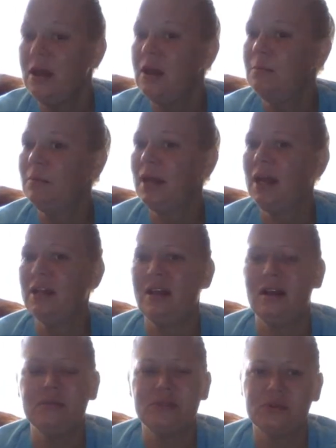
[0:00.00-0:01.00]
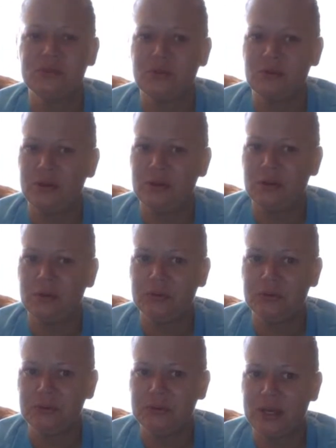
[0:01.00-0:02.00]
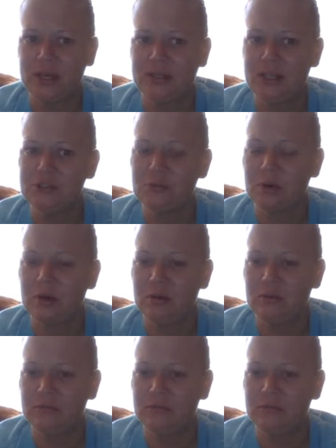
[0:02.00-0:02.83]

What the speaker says: Michaela, I'm so sorry you're going through that. That's rough.